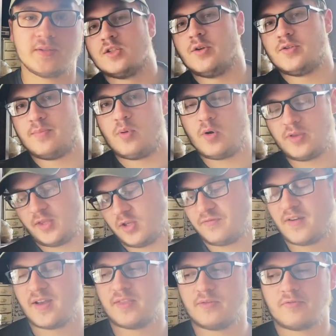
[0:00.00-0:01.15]
So it's important that you
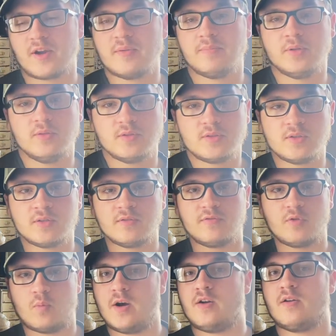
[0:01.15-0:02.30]
find the right boots
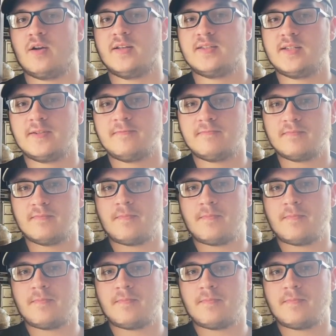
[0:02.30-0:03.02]
for where you're hunting.